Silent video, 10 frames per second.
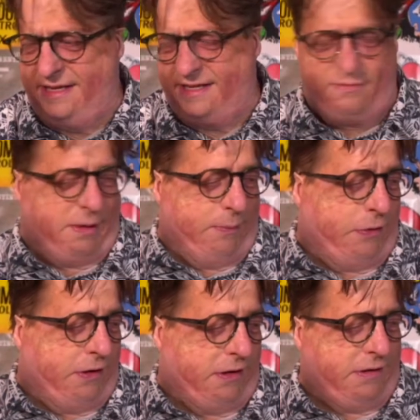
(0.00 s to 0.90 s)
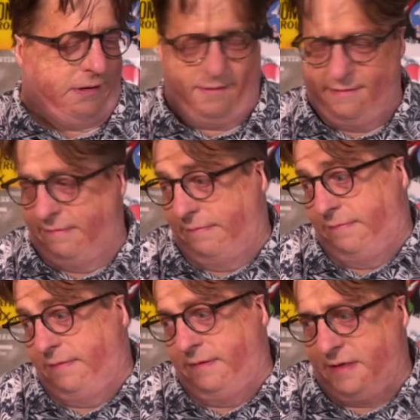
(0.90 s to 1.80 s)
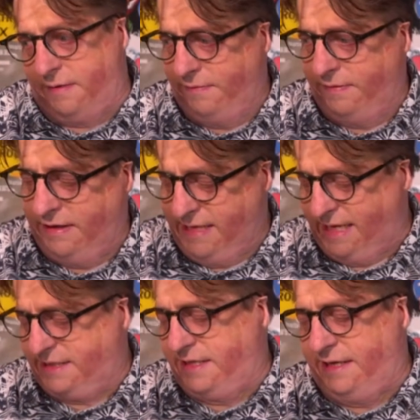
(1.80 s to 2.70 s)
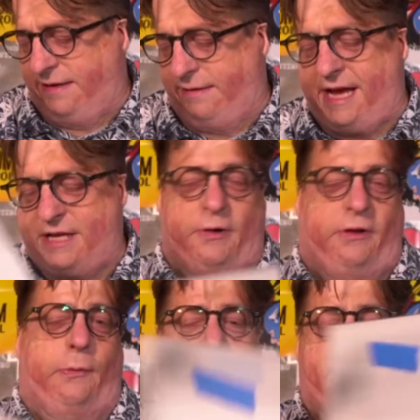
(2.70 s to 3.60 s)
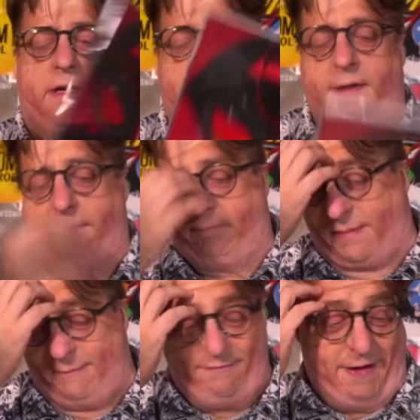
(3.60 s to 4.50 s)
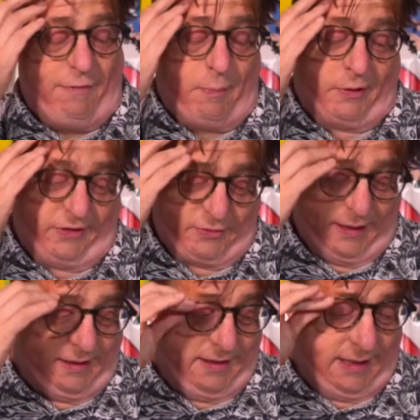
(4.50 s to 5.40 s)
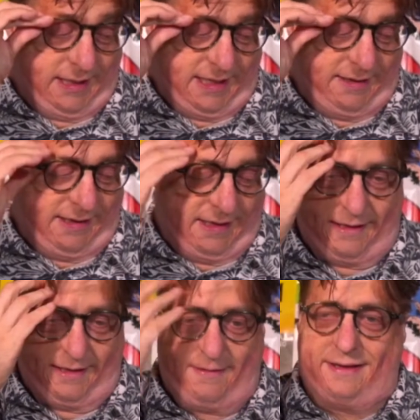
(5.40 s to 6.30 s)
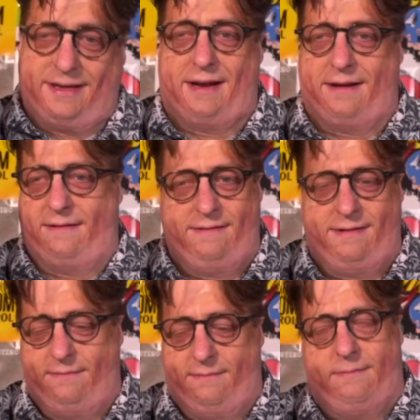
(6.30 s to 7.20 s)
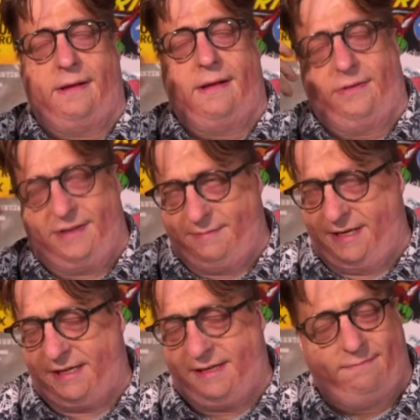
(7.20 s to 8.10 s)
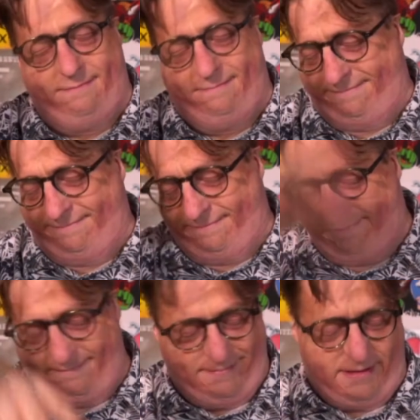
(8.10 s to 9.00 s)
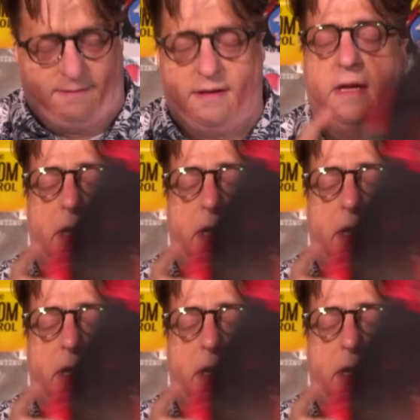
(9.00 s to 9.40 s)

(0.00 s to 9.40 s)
least one more. So, all right, next. Last book of the week. My favorite book this week. And it again, I'll stop saying it.